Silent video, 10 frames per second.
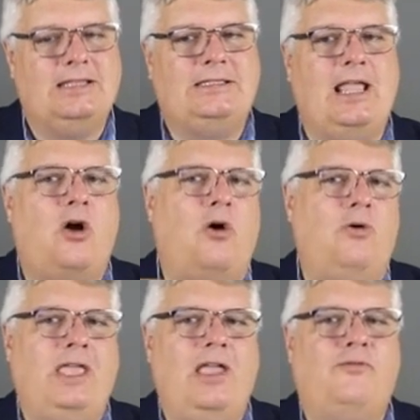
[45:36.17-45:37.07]
to say,
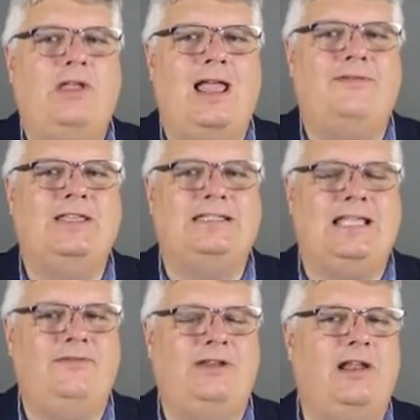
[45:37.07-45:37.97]
oh, okay, if we have this
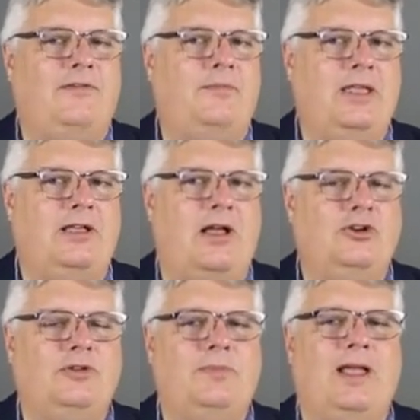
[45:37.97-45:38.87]
safety net of a big
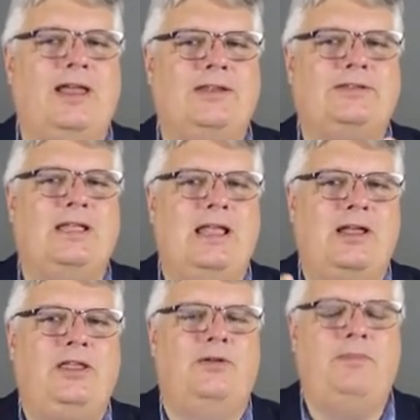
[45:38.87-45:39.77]
country behind us,
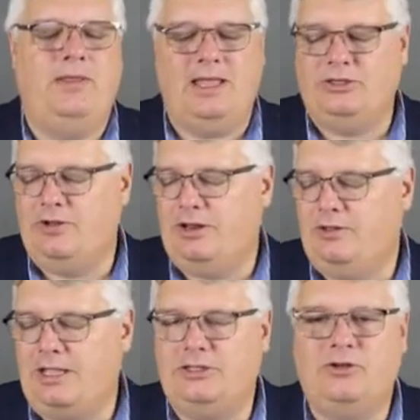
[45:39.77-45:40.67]
maybe that's
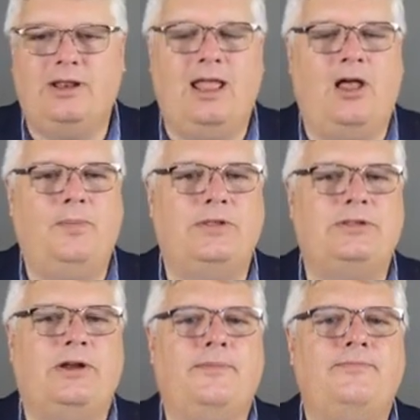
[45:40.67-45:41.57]
going to help
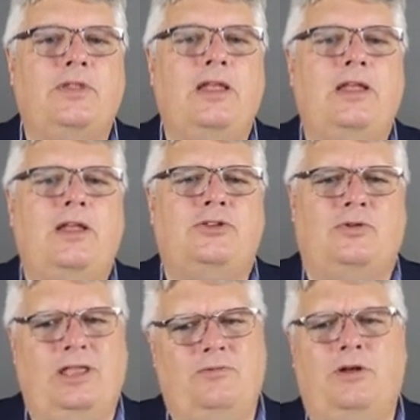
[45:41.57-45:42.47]
us here.
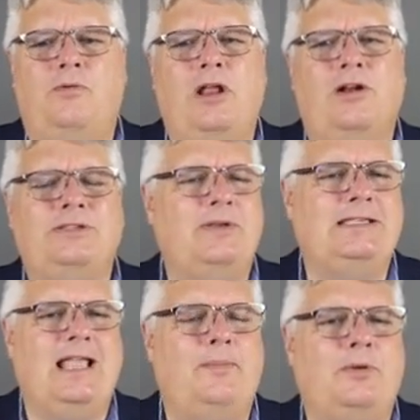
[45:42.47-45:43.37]
So like, well, what are some
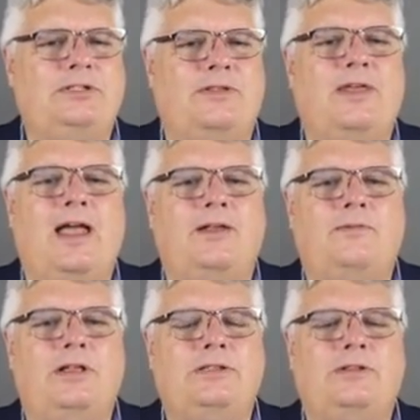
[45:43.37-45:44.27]
examples of
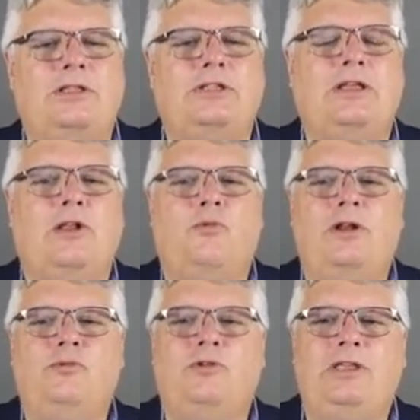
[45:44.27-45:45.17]
that? Well, let's look at
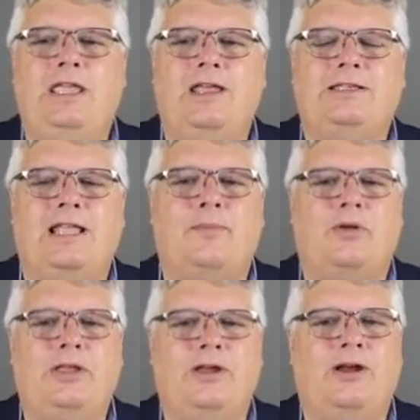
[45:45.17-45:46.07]
one real key
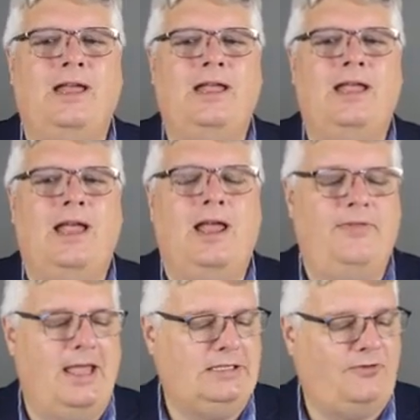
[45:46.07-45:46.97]
example here,
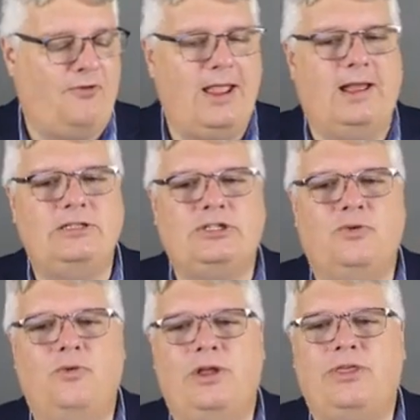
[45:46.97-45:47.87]
and that's
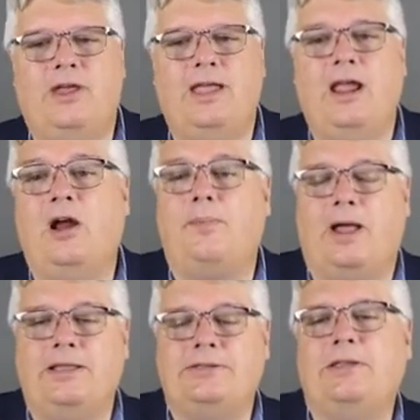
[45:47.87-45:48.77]
France with
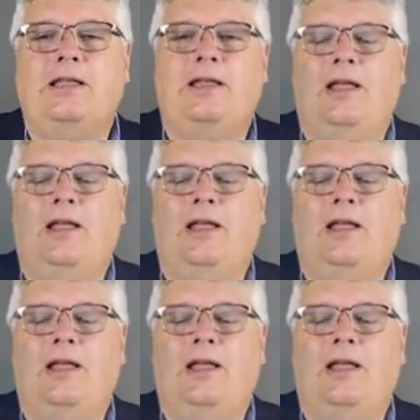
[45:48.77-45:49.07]
Airbus.